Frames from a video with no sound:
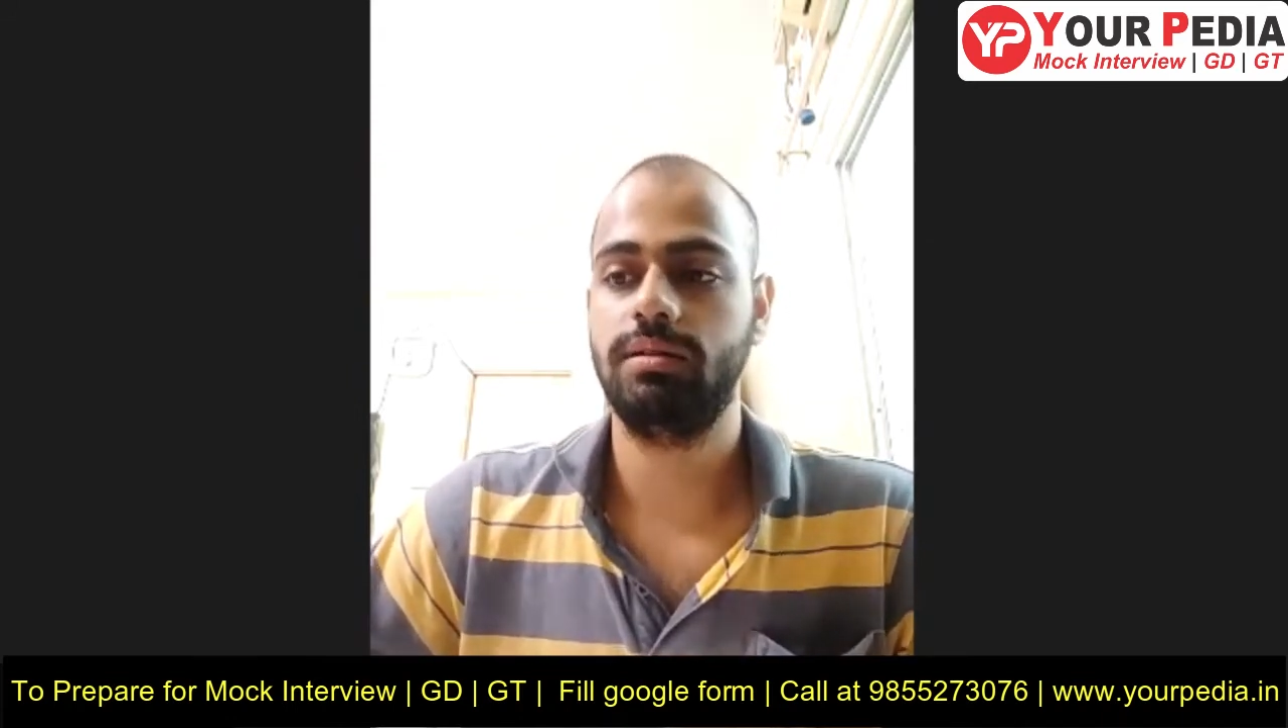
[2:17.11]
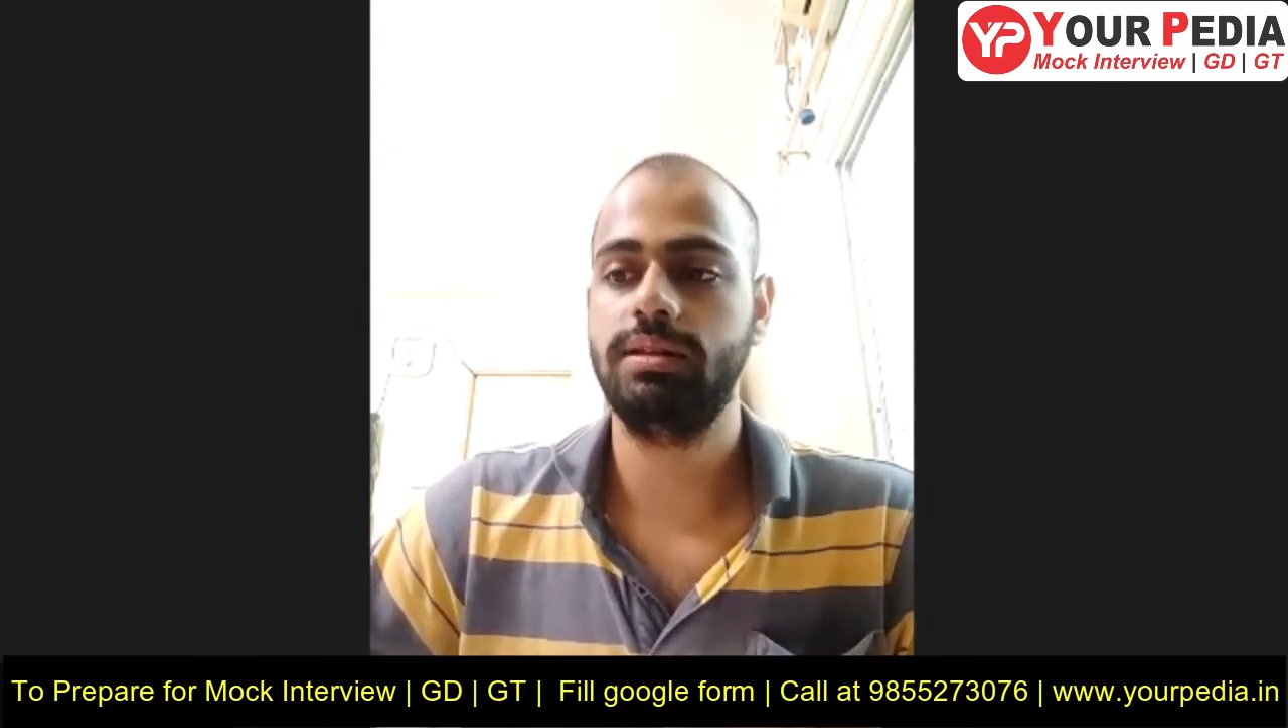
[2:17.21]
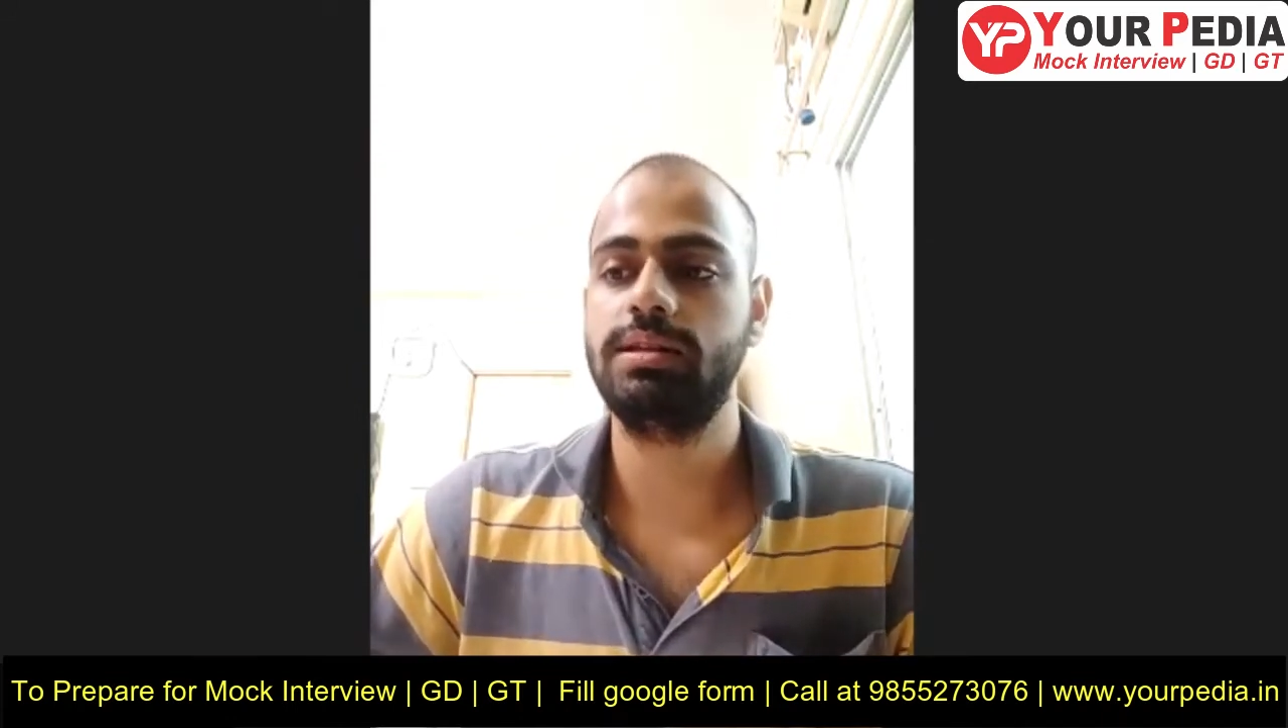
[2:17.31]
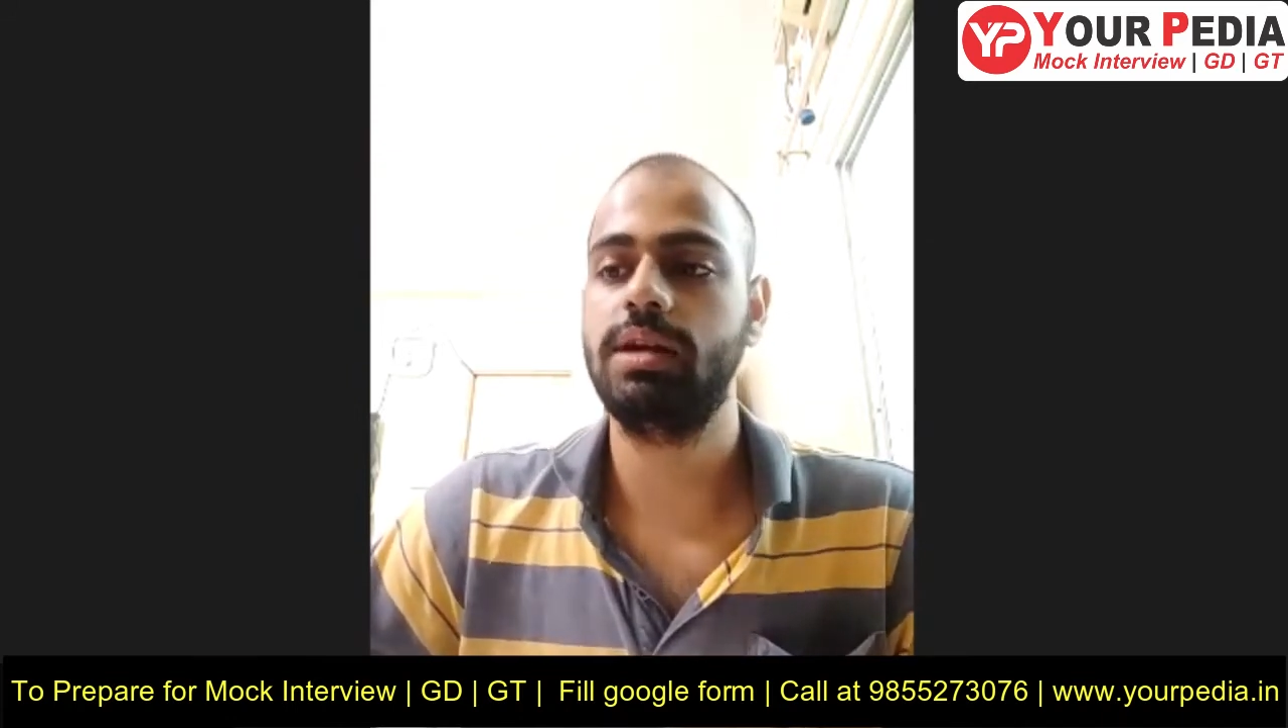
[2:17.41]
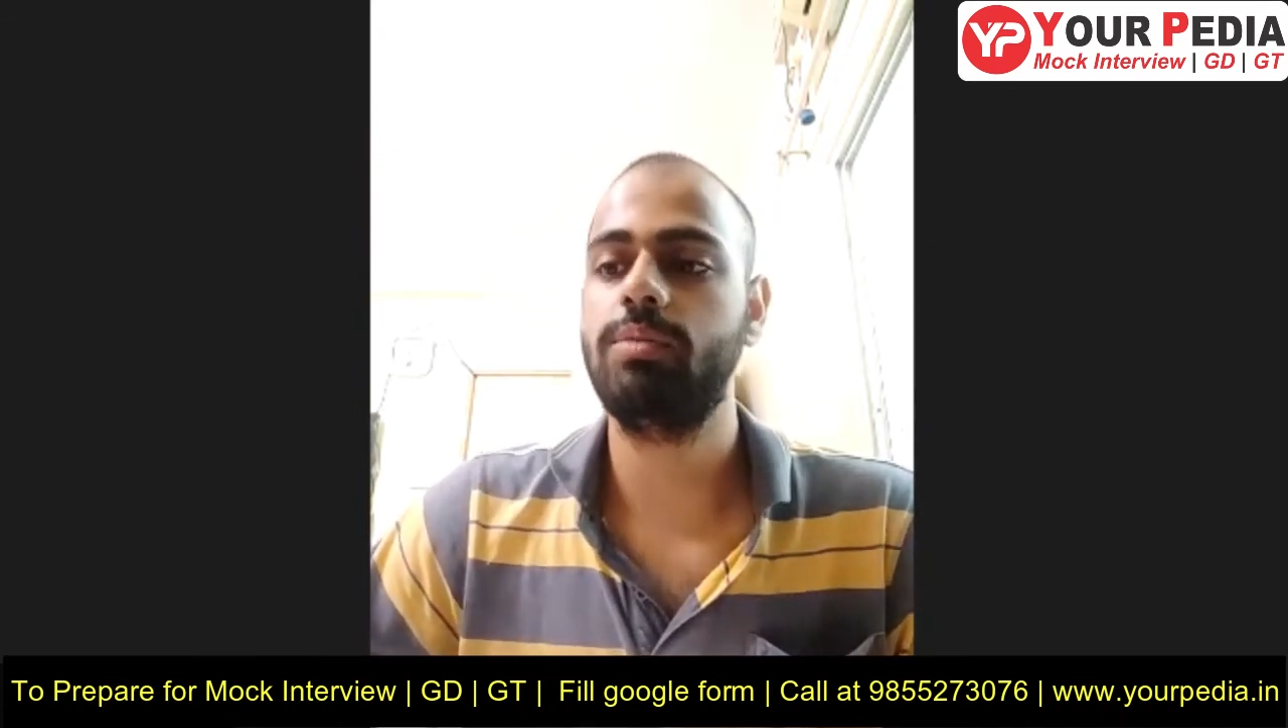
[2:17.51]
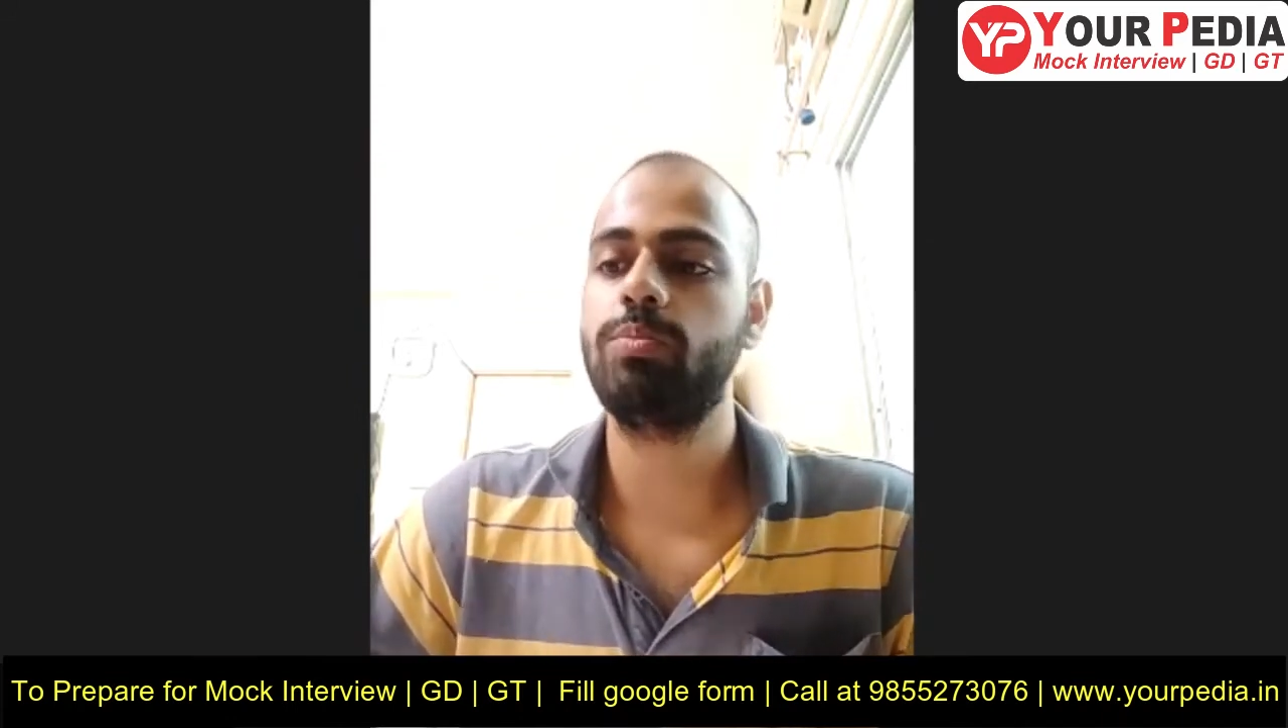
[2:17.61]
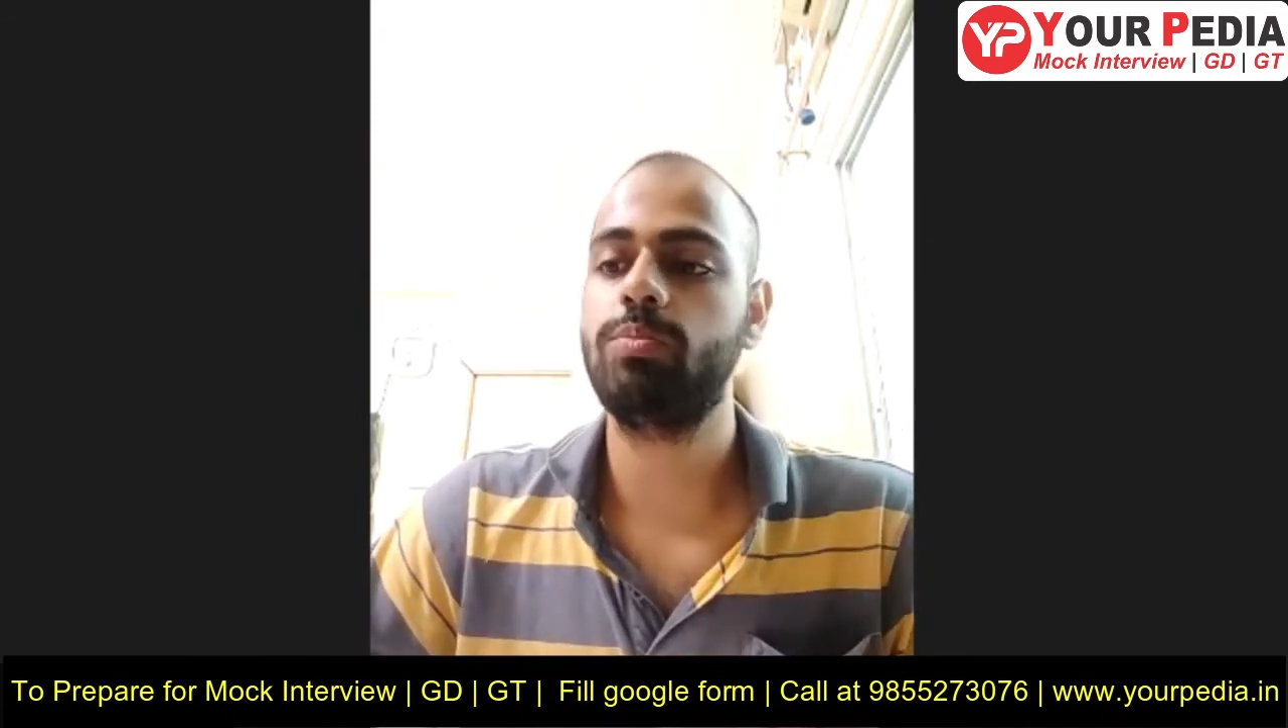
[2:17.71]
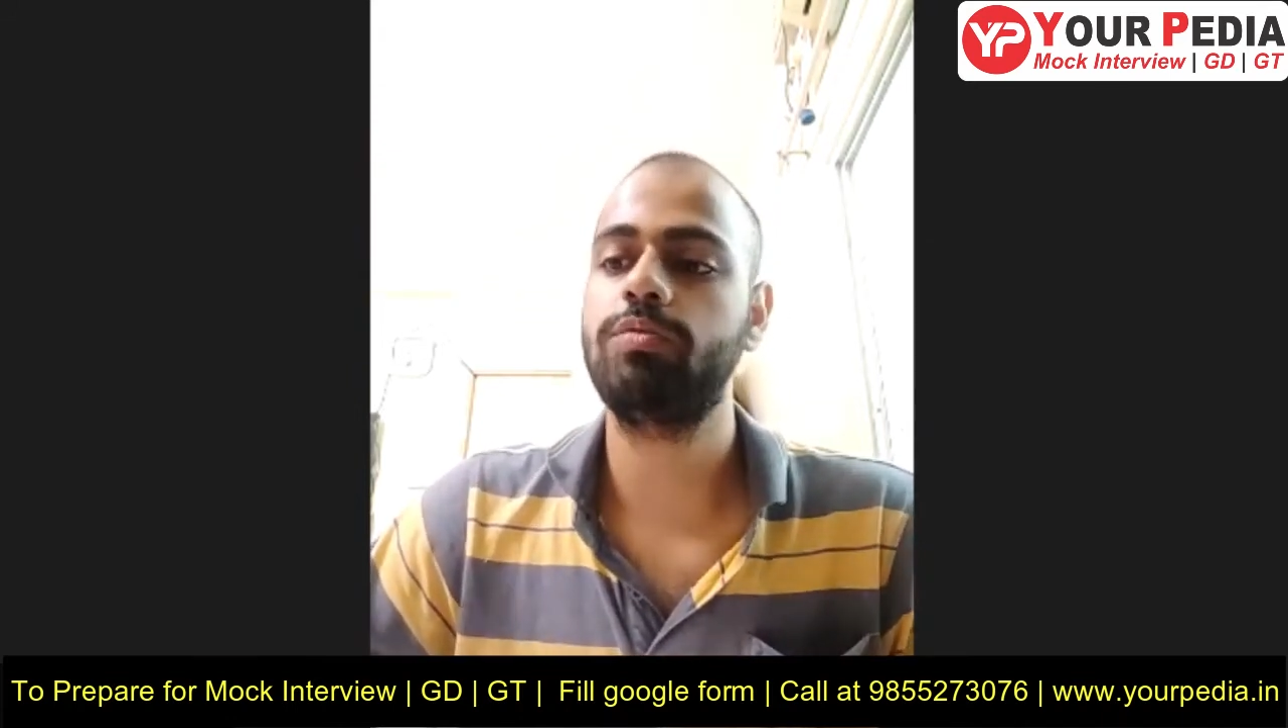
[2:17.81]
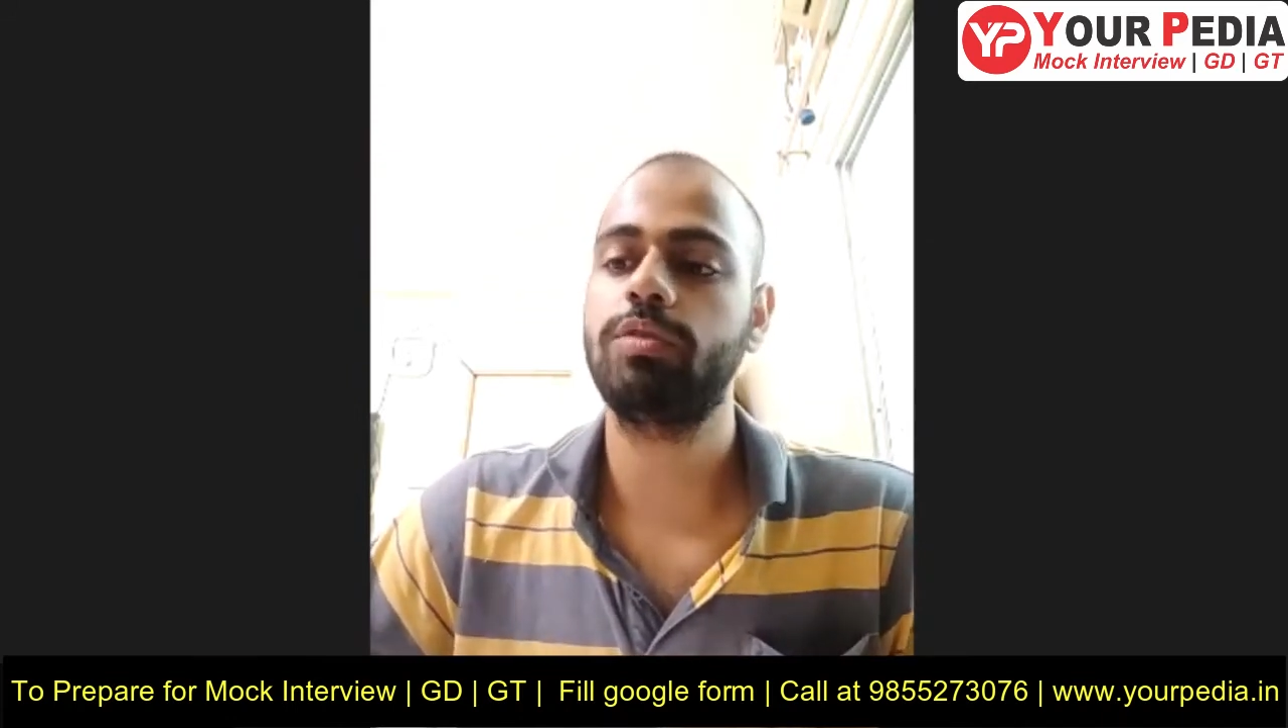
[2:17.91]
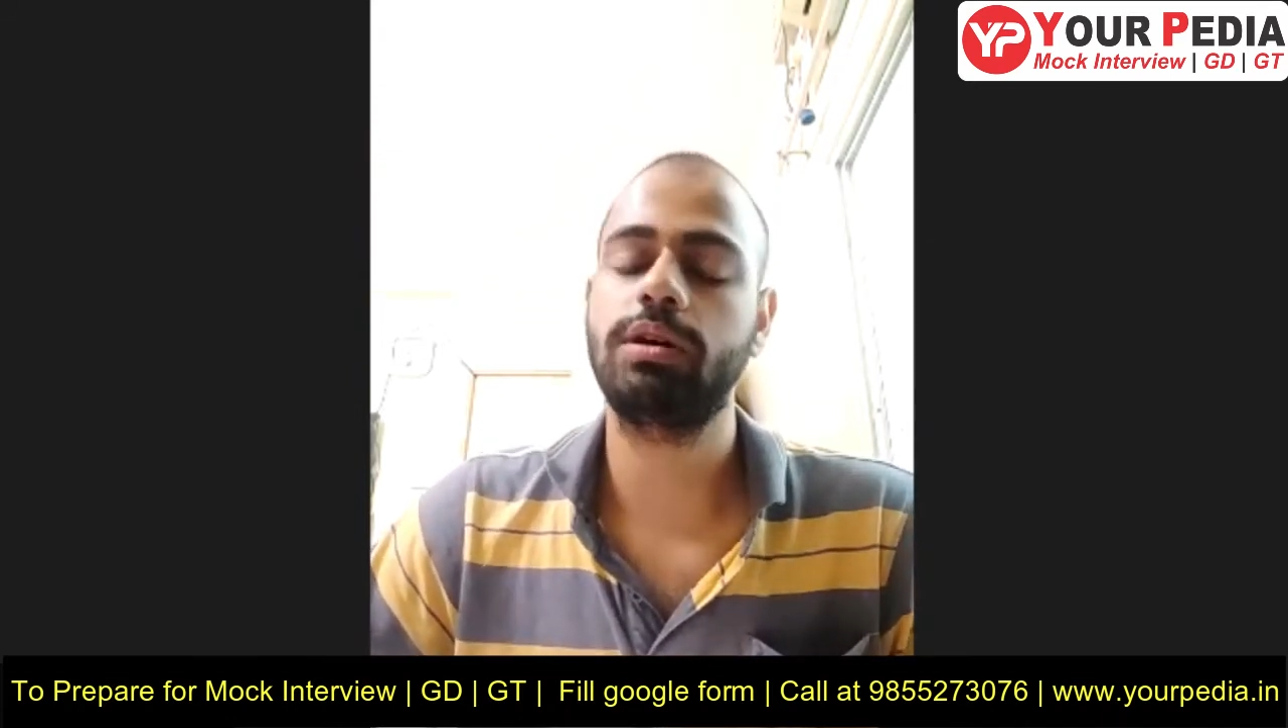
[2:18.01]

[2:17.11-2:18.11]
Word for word: the same output for